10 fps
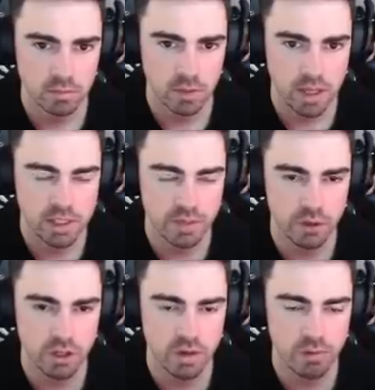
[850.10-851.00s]
As if
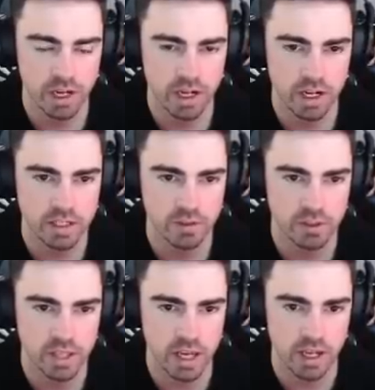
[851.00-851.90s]
you didn't recognize the
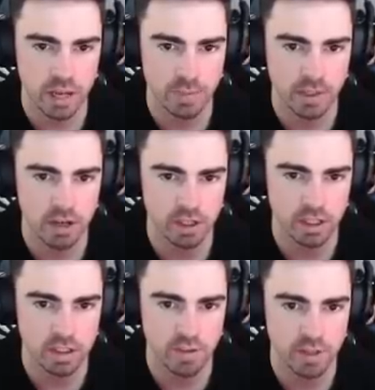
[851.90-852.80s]
setting, I'm currently
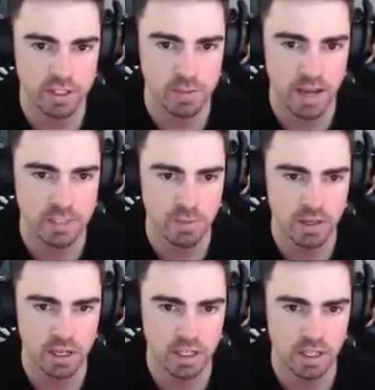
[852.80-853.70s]
in TF Blade's basement
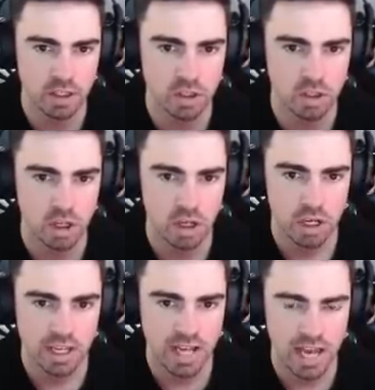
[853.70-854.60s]
in
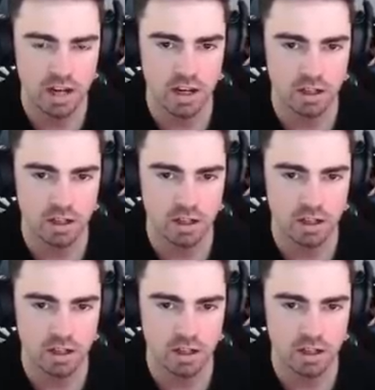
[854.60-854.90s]
Canada.